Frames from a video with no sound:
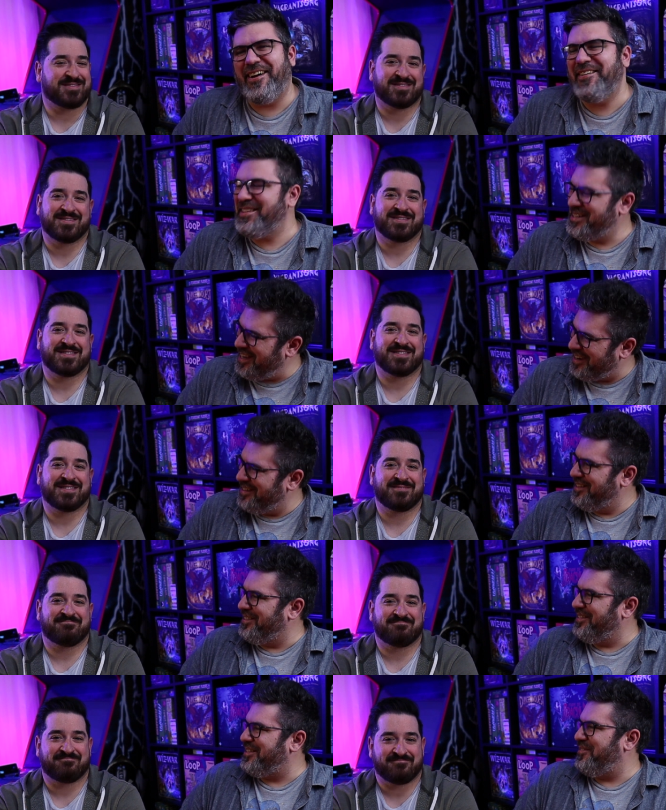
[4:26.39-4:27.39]
Speaker 1: All the
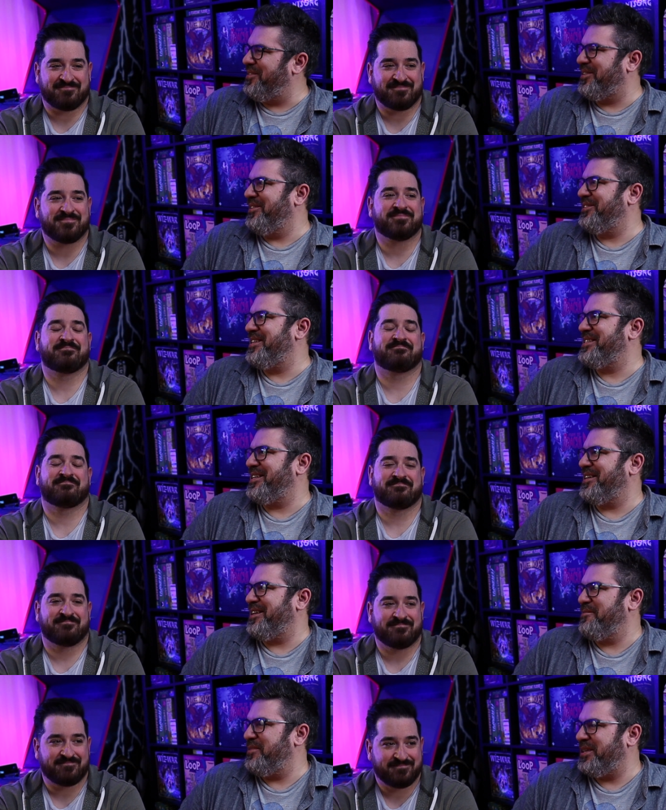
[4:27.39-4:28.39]
technical difficulties that
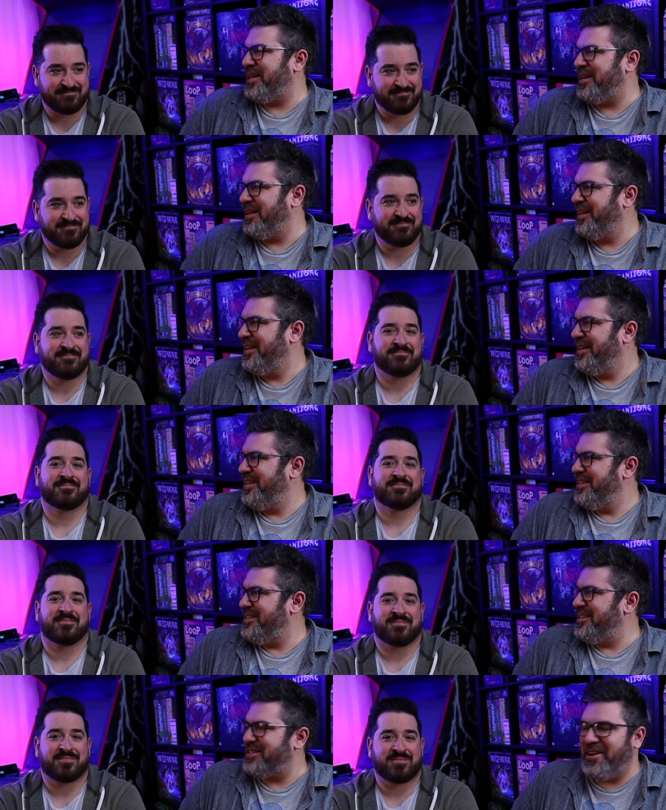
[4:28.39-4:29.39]
come with it
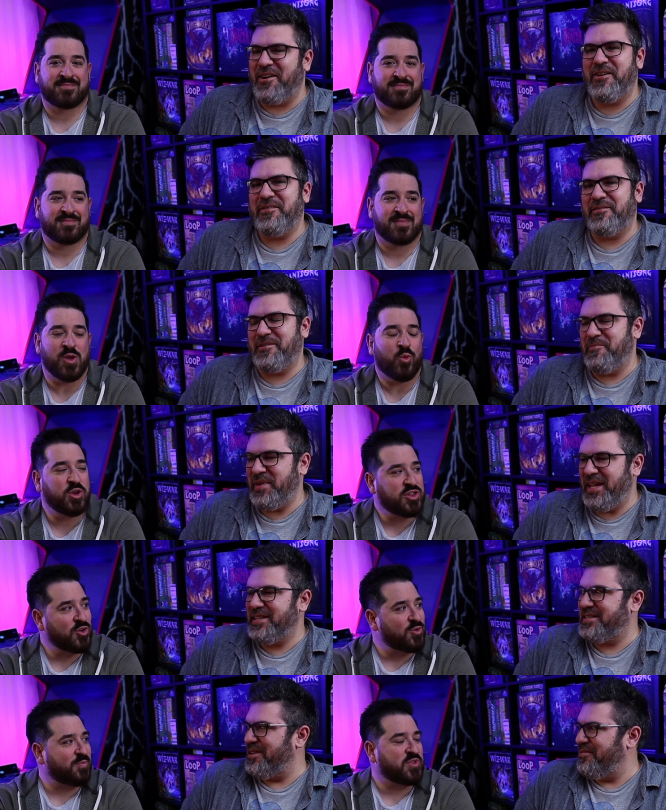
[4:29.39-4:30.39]
just aren't a well, piece
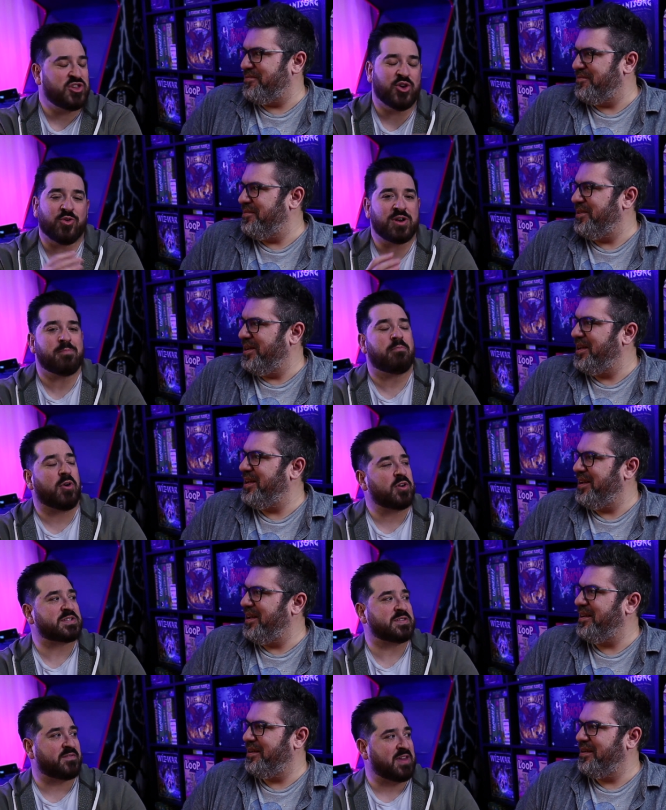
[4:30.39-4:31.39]
you're, of.
Speaker 2: You're an
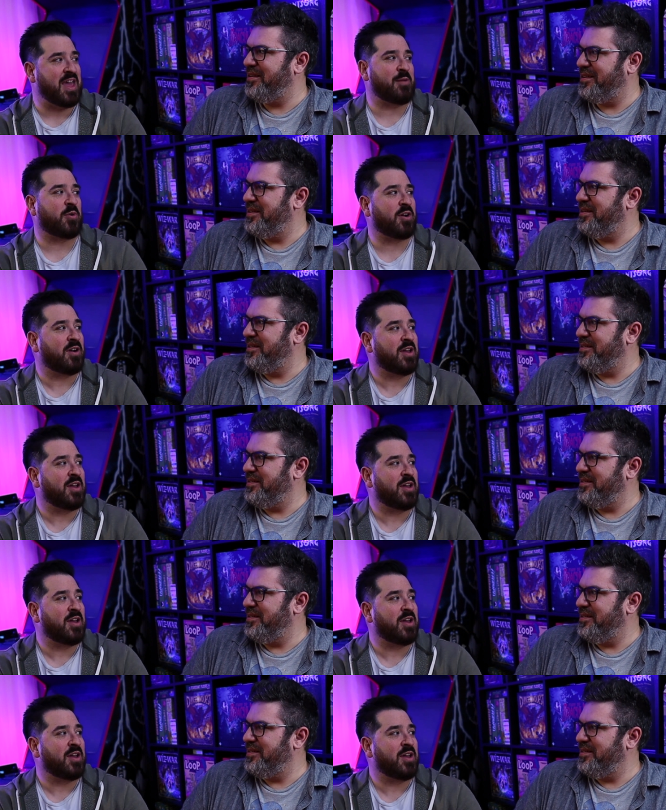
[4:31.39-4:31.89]
immersive gamer.